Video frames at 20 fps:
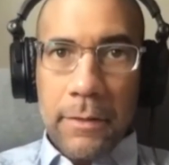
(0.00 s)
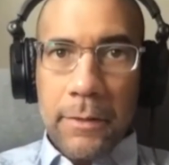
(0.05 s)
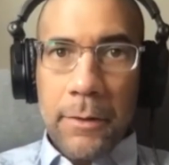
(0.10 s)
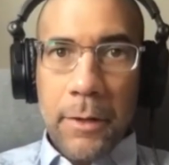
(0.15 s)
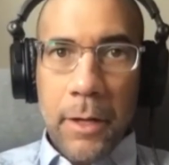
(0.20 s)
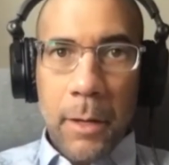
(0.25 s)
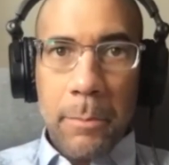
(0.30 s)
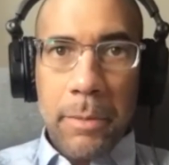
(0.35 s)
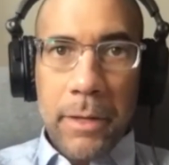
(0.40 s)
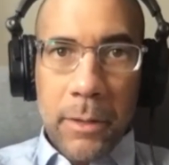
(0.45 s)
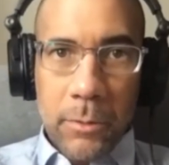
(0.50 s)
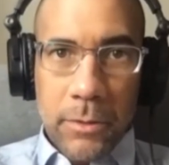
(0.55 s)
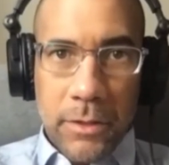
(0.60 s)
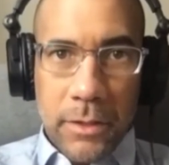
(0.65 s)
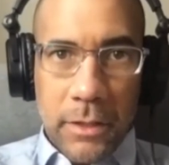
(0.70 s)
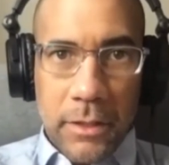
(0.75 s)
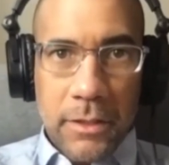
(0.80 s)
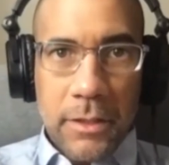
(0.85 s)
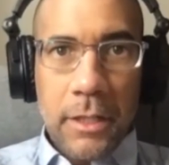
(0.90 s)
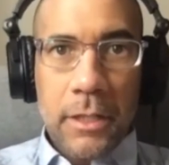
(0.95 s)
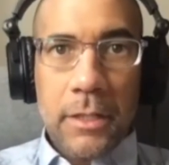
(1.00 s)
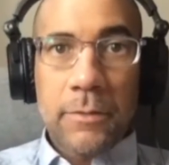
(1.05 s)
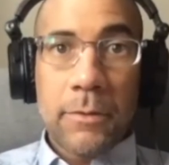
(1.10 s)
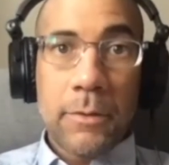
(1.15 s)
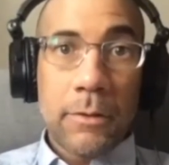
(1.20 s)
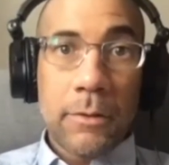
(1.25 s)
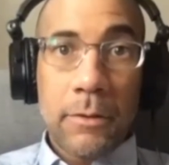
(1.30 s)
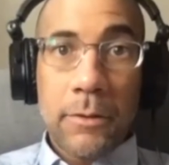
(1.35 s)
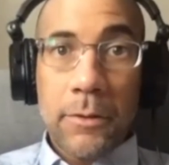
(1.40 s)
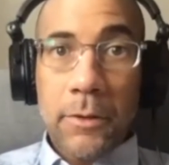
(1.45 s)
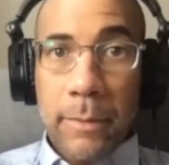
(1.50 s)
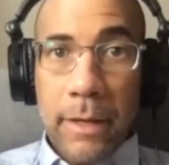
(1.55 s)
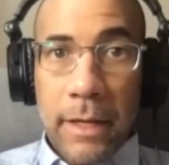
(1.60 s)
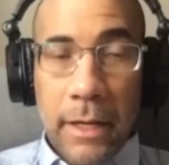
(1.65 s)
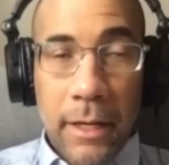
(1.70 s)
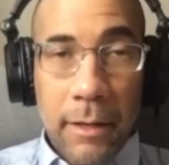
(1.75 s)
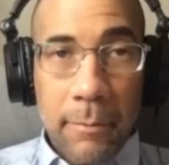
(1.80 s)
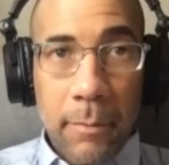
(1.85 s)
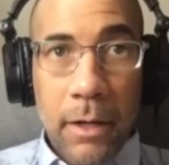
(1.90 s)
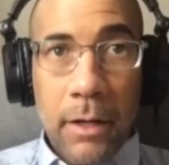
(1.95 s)
Their company was successful, they're
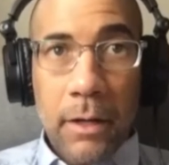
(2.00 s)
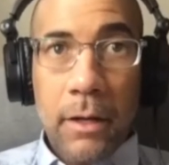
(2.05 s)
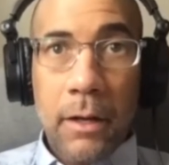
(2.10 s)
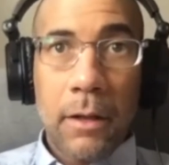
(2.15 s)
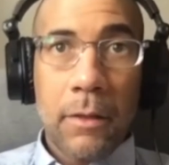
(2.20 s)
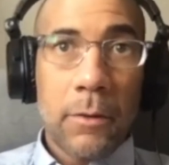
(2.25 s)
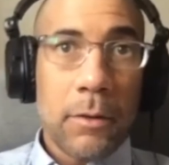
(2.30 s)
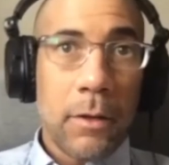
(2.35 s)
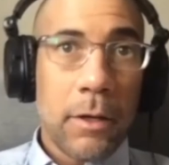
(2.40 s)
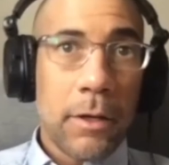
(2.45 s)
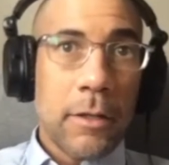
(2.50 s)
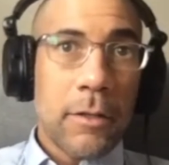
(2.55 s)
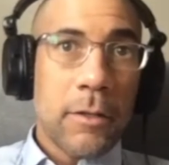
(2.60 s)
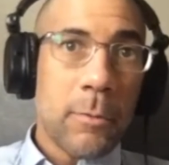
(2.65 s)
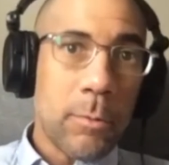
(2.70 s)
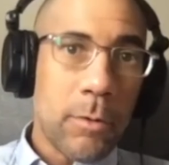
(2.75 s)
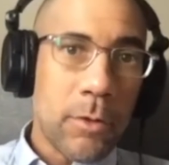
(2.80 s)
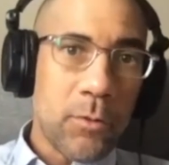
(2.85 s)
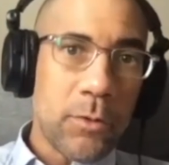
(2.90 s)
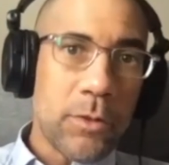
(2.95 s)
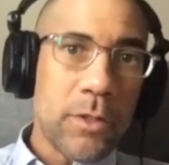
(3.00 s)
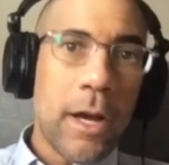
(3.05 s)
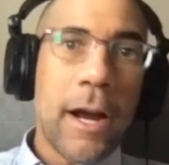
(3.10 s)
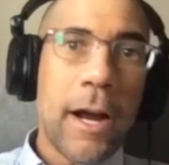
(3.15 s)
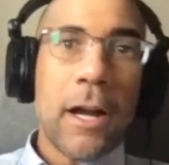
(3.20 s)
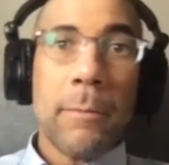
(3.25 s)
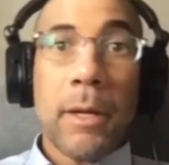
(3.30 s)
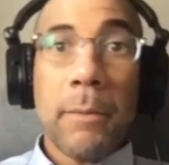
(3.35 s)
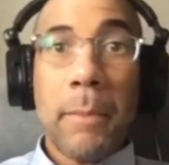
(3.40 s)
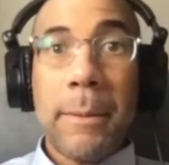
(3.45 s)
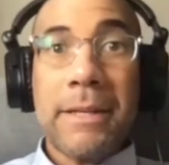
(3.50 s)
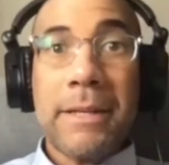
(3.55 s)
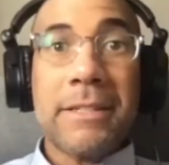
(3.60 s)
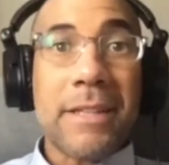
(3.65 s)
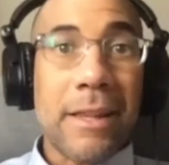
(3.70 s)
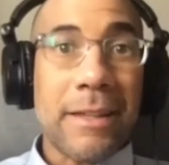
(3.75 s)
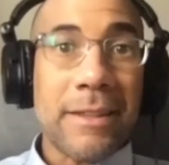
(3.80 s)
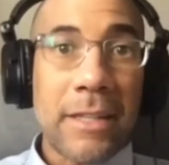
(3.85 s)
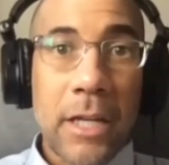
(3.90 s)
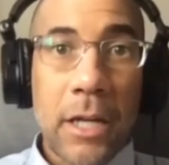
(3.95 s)
making money, they're looking towards retirement, maybe
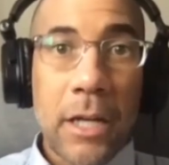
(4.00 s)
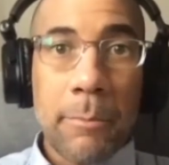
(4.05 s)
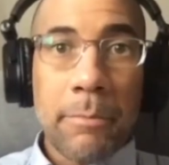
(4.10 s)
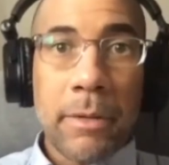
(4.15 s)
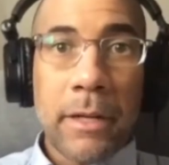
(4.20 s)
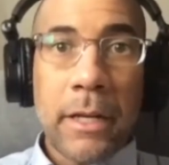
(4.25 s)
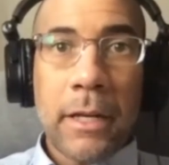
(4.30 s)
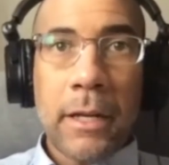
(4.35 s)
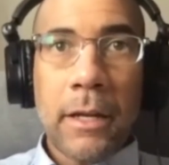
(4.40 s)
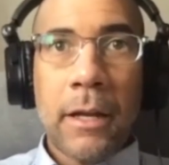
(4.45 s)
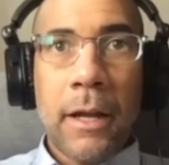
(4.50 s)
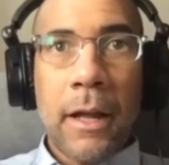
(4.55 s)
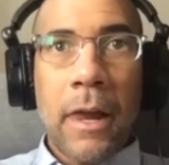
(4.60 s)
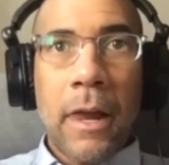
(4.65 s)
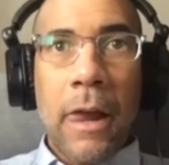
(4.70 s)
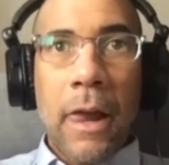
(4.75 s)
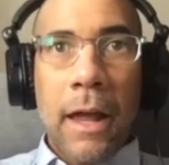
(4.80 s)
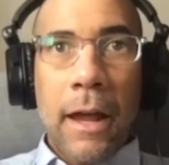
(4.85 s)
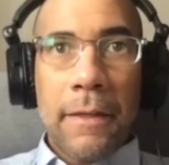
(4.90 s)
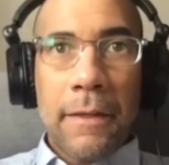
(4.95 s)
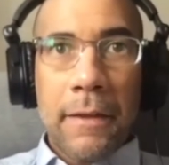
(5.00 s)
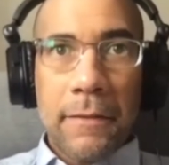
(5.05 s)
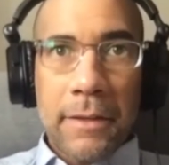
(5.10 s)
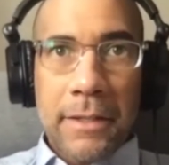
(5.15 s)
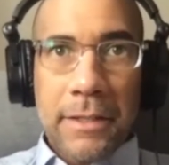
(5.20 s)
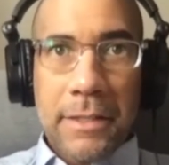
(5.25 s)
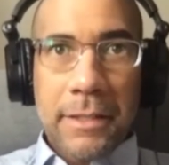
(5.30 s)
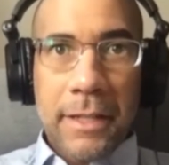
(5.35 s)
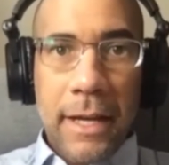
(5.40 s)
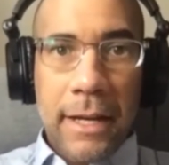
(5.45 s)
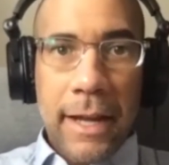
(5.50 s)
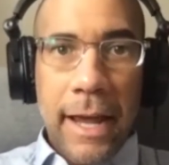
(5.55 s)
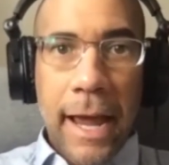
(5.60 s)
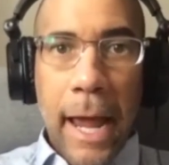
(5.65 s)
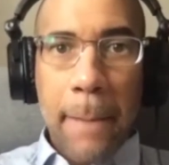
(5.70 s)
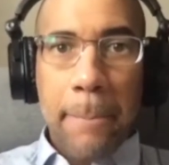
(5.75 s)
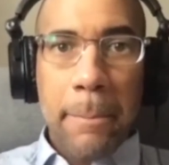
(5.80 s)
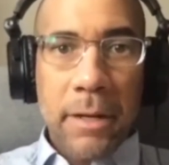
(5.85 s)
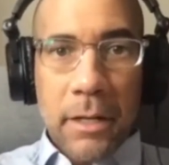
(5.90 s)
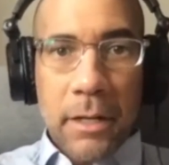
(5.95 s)
selling the company, and then this kind of
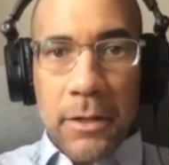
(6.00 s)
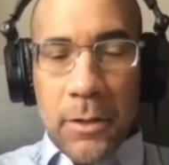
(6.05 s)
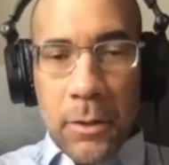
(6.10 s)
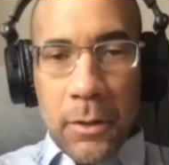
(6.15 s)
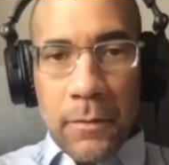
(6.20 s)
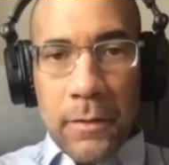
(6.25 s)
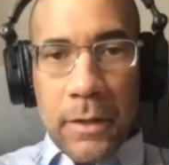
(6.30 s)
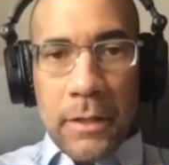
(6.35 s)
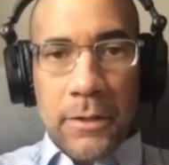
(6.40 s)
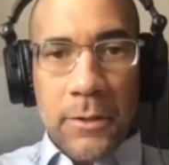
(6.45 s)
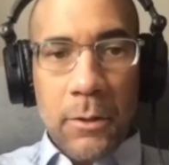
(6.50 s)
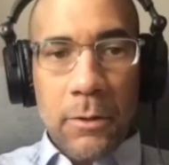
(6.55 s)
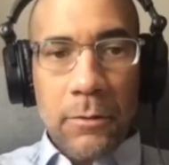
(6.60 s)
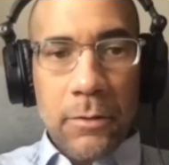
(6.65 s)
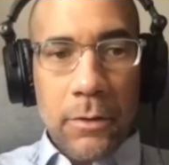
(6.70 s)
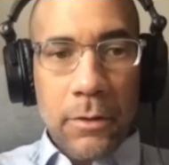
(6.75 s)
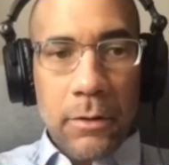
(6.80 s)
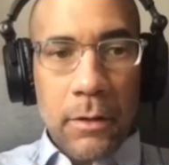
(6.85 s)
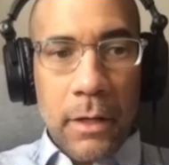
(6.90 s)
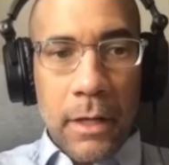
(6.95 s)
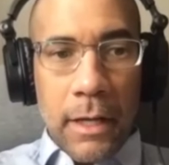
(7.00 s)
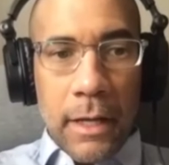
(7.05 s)
happened and turned things over.